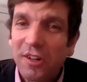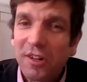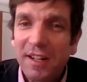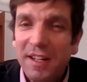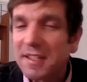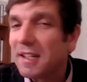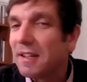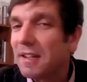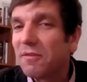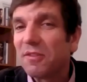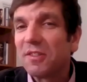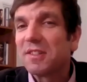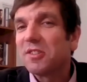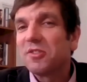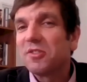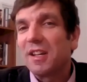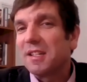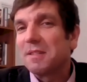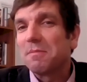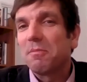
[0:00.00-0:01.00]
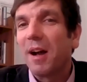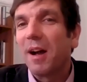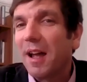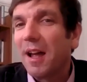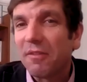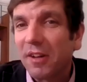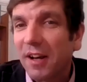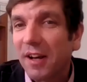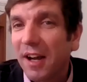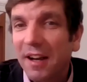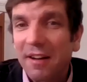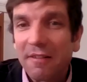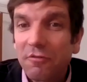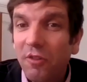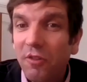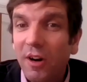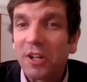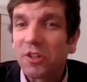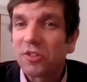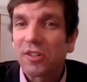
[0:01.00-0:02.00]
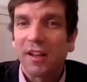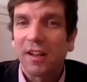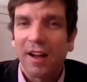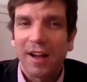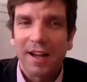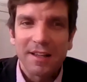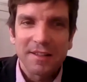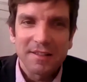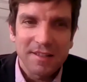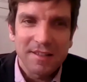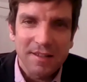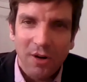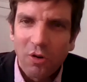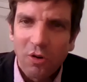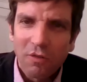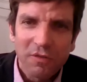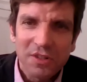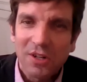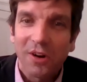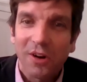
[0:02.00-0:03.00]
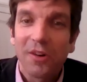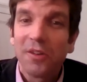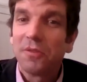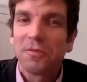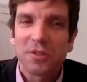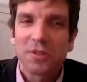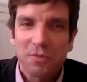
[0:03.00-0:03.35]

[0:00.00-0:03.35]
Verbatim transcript: critics even suggest might have a kind of racialized overtone,